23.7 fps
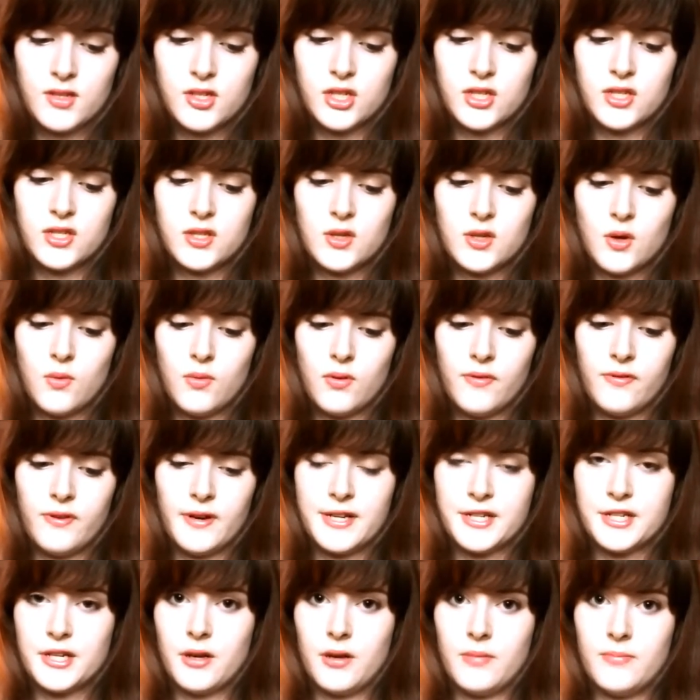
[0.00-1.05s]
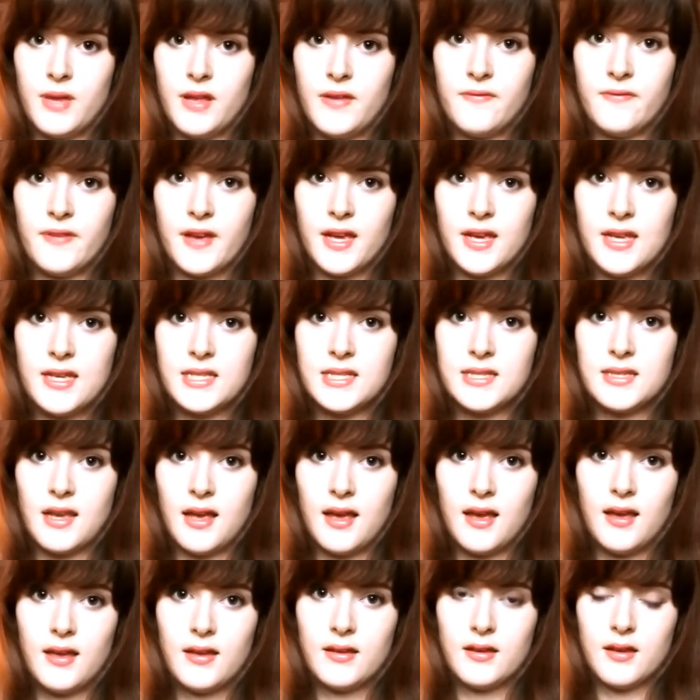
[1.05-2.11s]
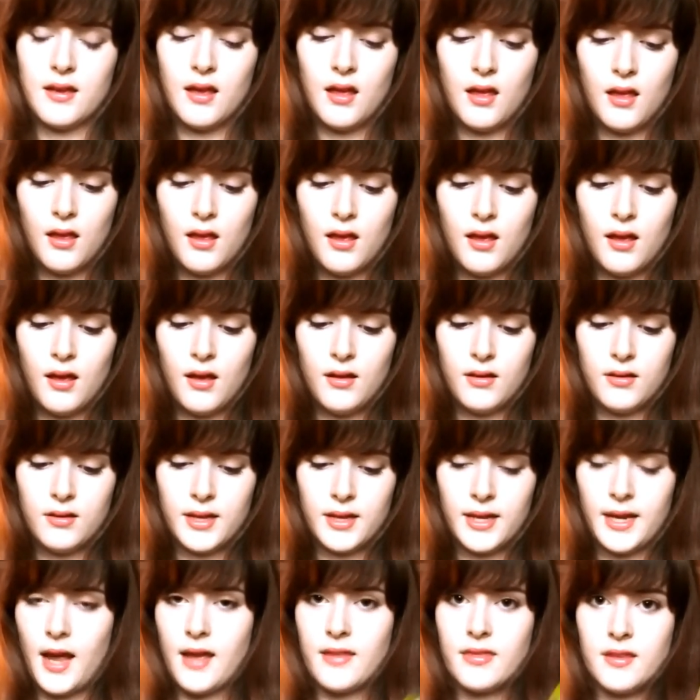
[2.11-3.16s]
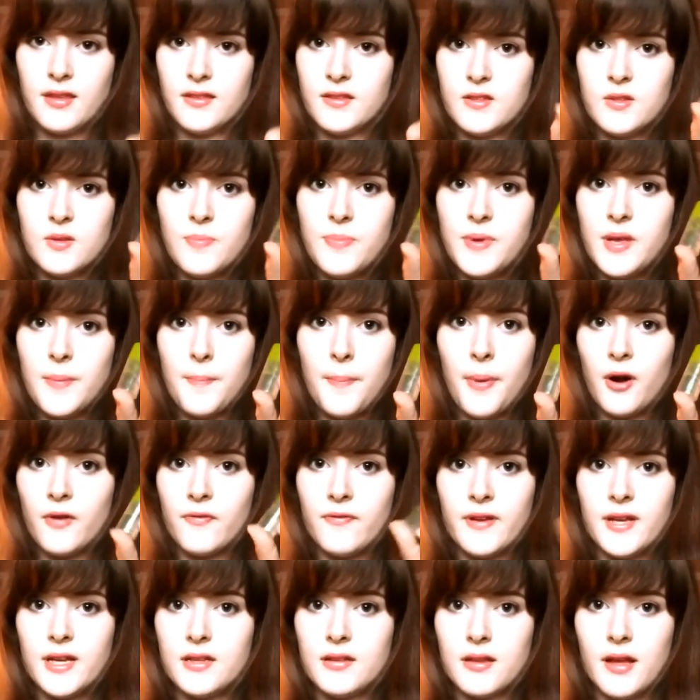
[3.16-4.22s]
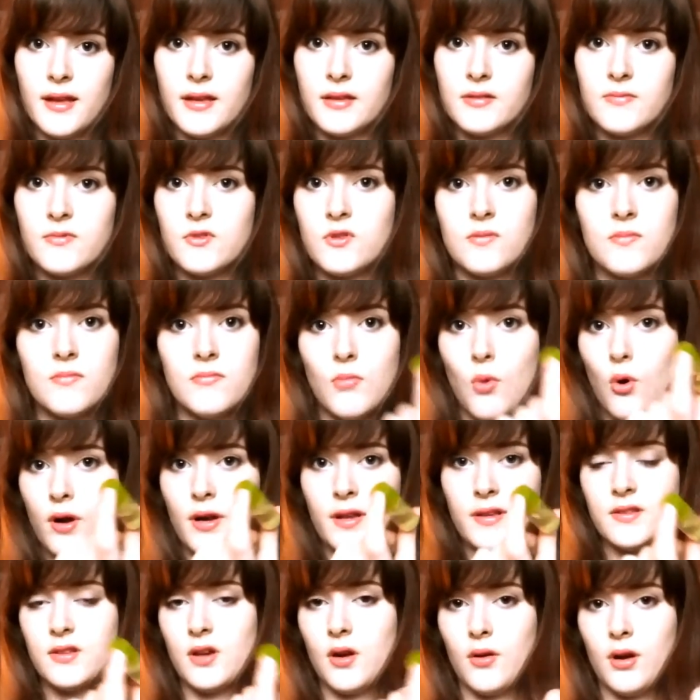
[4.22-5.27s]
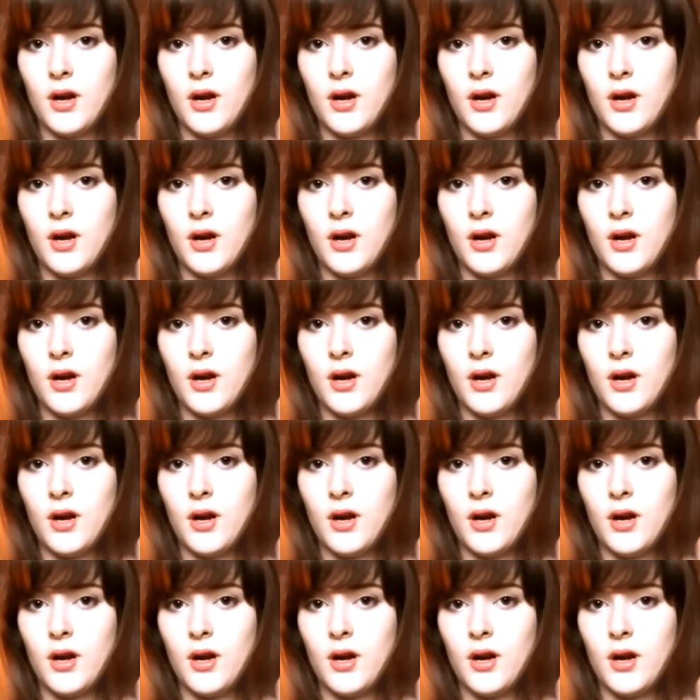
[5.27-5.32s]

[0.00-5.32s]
It's just so refreshing on my face, and like, I think this would be a perfect, like, morning